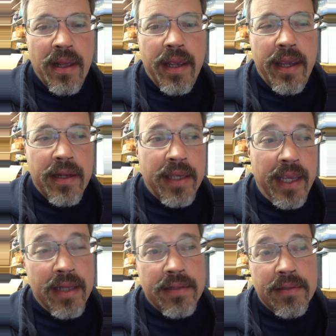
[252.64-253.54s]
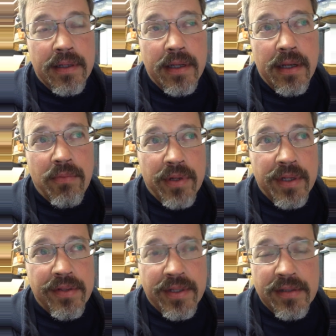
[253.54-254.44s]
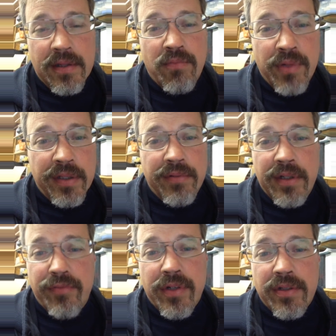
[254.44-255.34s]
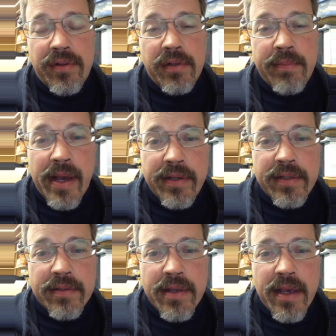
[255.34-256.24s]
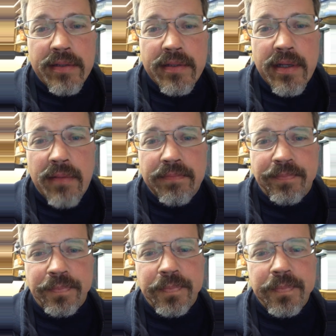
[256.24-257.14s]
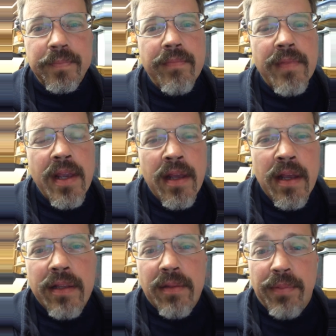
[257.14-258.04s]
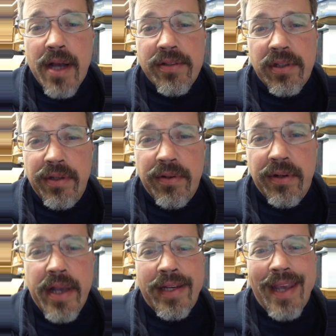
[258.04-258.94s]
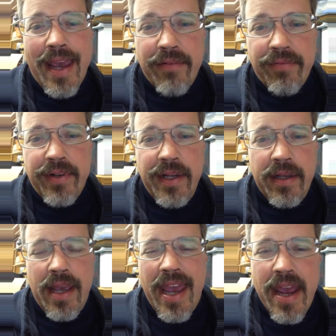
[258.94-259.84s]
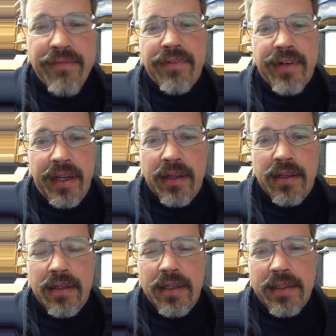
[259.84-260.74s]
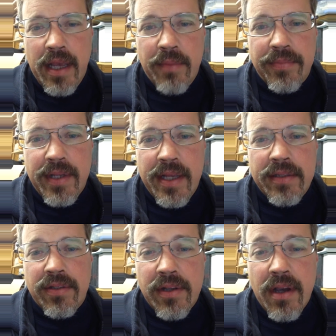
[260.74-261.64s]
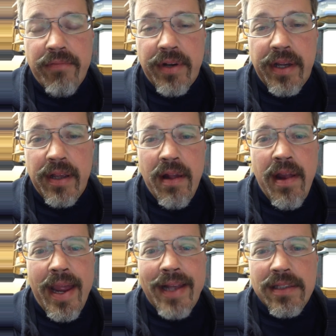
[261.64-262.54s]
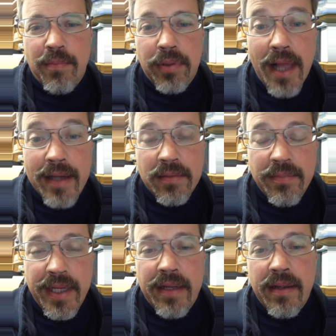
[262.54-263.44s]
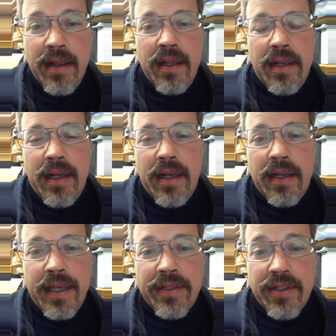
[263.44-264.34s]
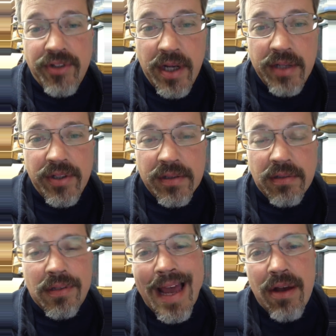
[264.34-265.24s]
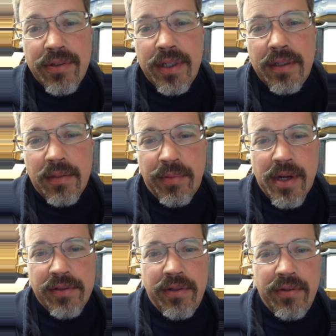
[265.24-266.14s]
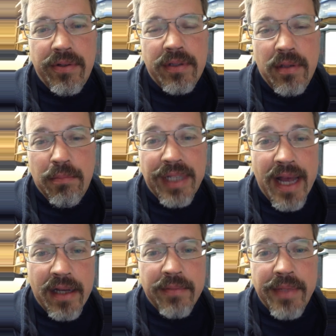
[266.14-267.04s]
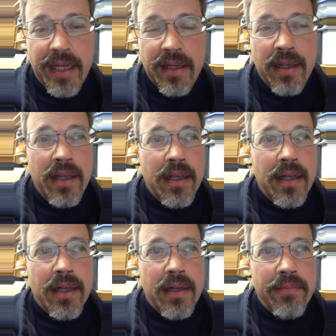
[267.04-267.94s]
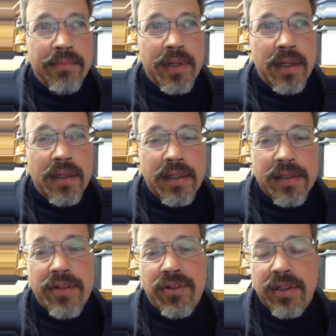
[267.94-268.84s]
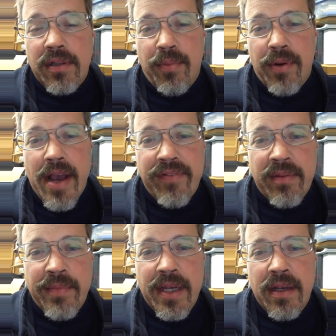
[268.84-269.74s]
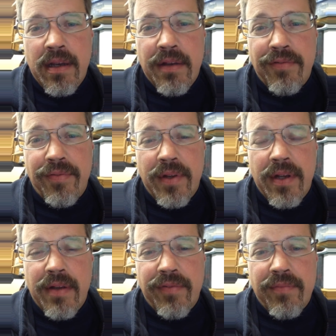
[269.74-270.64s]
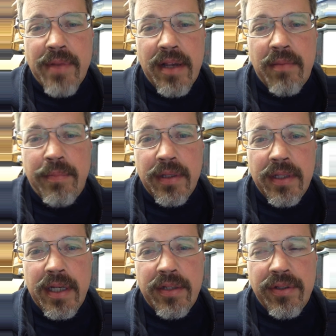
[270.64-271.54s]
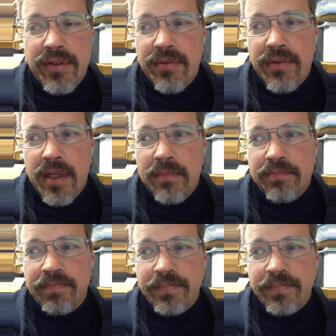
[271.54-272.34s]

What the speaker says: And again, one of the things I'm really, really frustrated about is that the prosecutor at every attempt at discovery has blocked me, and the judge has allowed the prosecutor to block me, essentially depriving me of my ability to